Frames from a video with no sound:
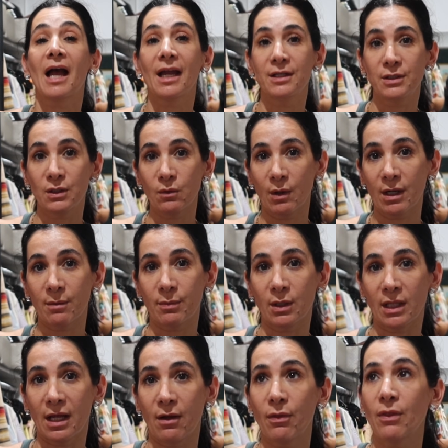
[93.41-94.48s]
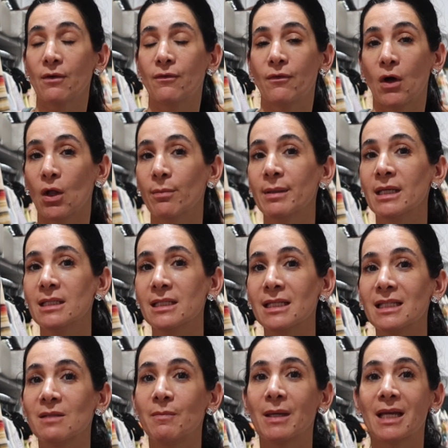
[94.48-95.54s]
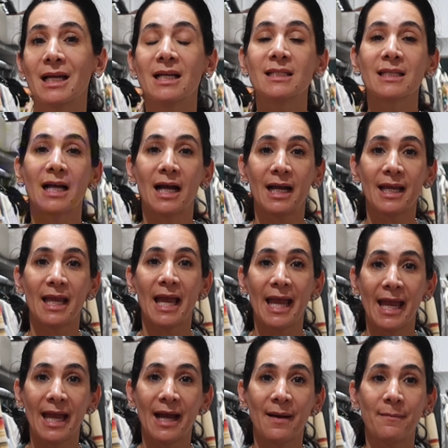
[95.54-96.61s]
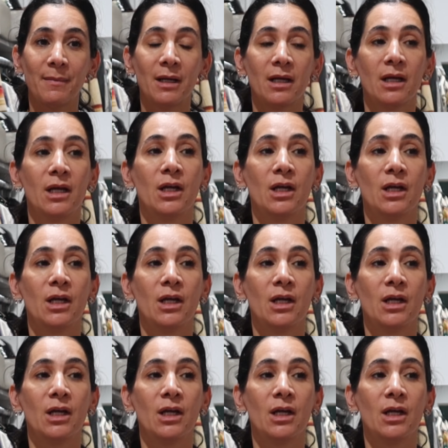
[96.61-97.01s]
I do want to pull out the fall pieces because I am